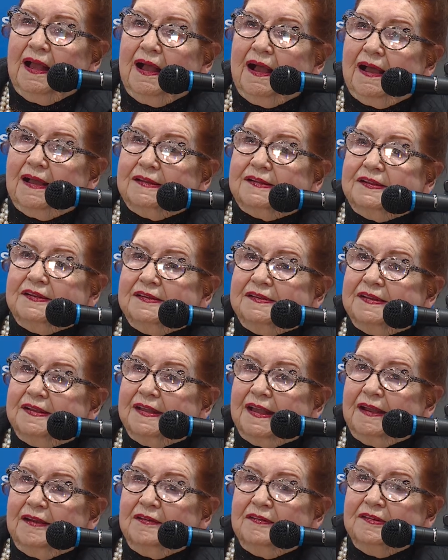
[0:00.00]
I can
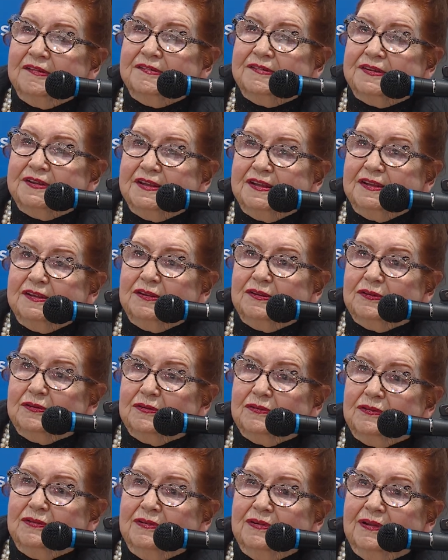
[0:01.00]
guarantee
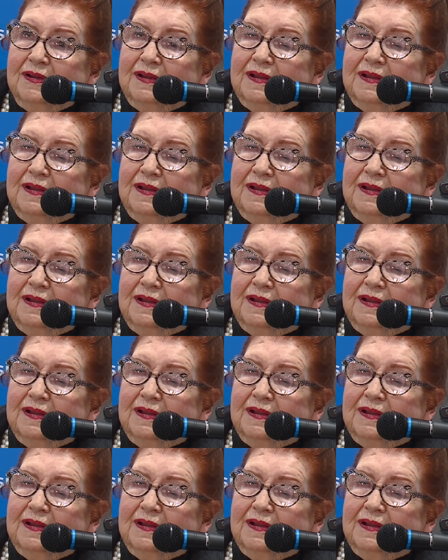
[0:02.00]
you